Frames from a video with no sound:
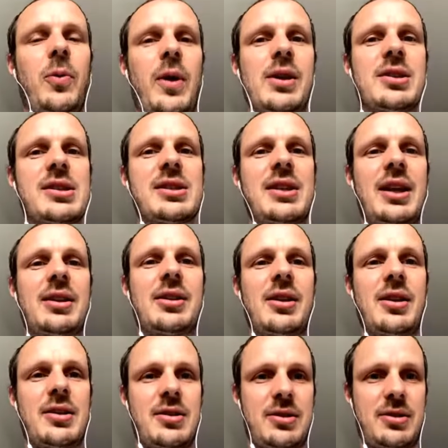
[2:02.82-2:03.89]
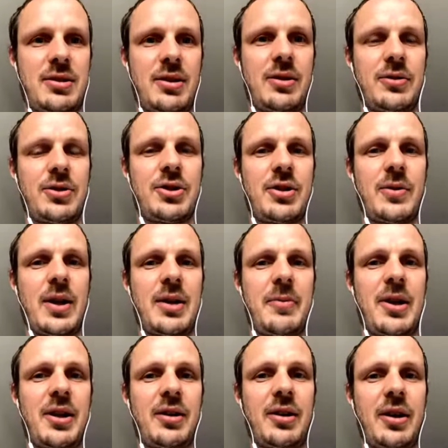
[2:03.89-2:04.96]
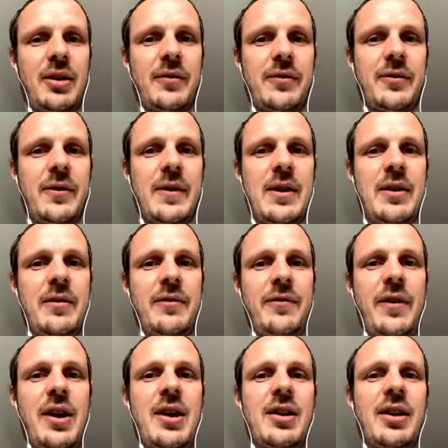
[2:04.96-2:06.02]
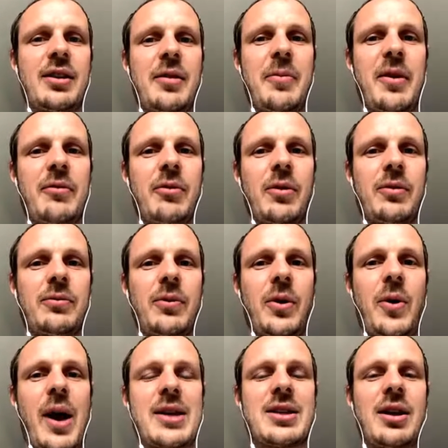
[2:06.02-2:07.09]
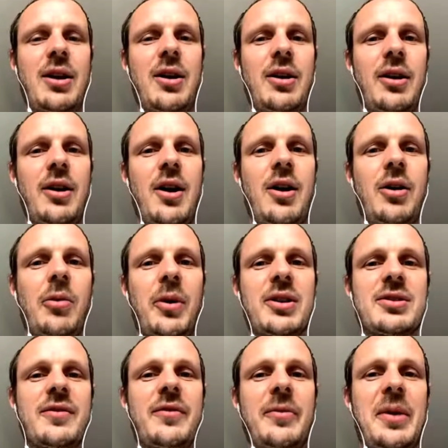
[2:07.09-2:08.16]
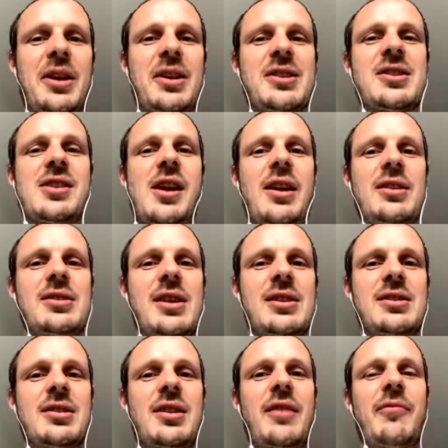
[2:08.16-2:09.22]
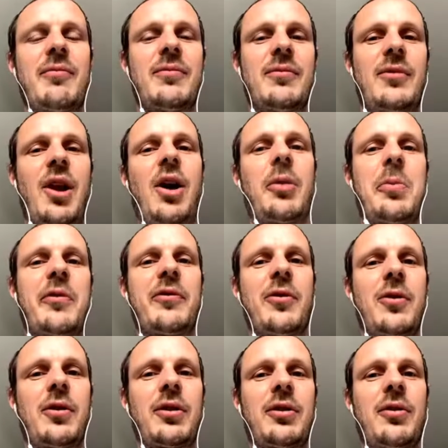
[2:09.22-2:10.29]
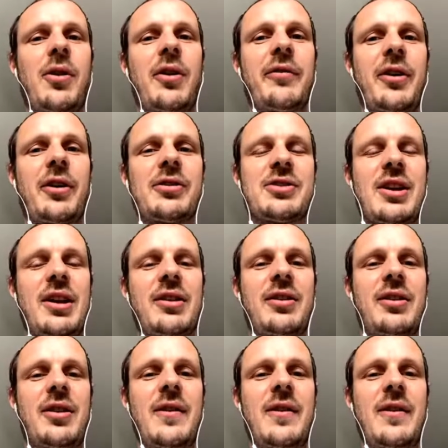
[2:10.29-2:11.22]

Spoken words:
will stick to this 120 million kind of fee that they've been requesting all along, because they've been insistent even long before coronavirus hit